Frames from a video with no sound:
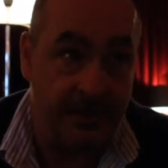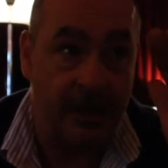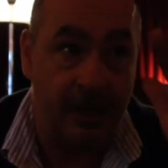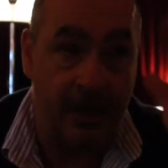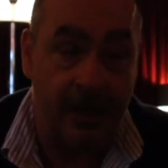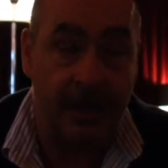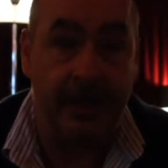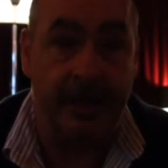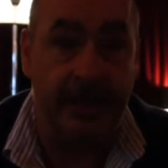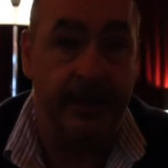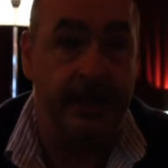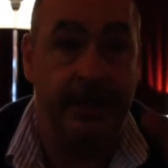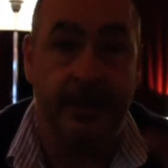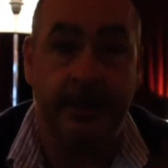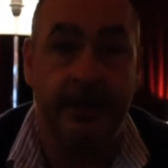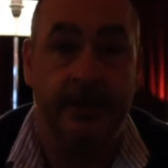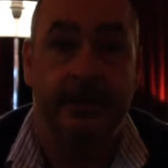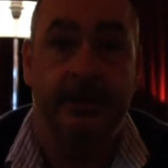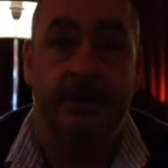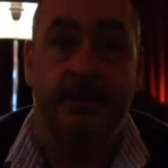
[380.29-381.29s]
high
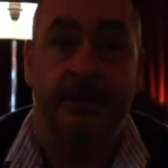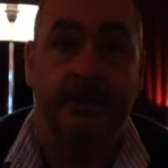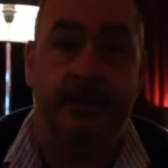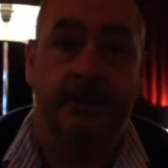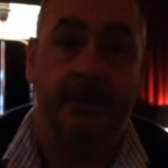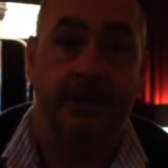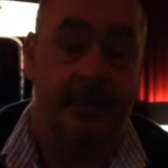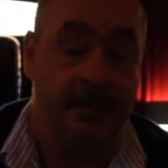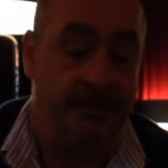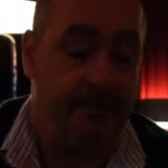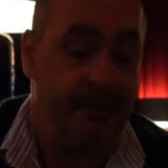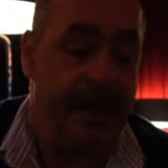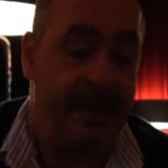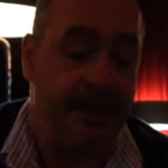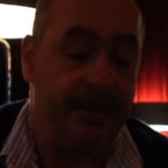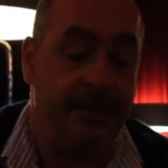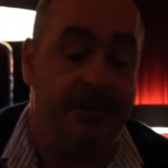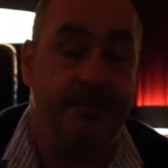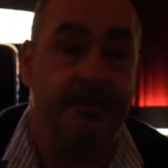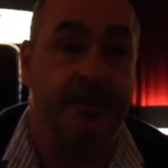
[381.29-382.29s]

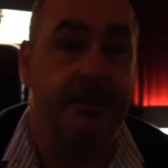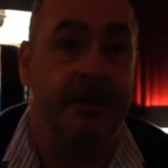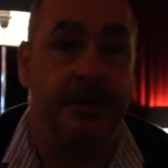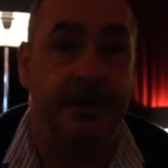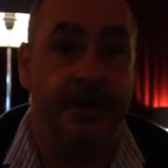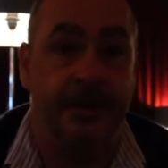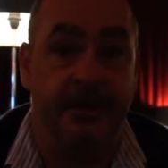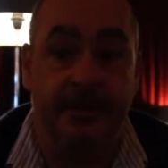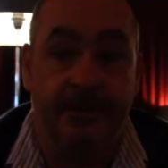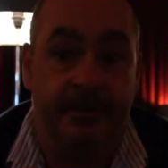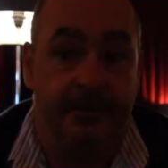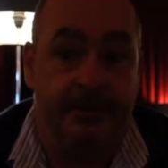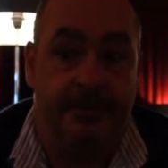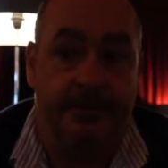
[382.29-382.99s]
management, and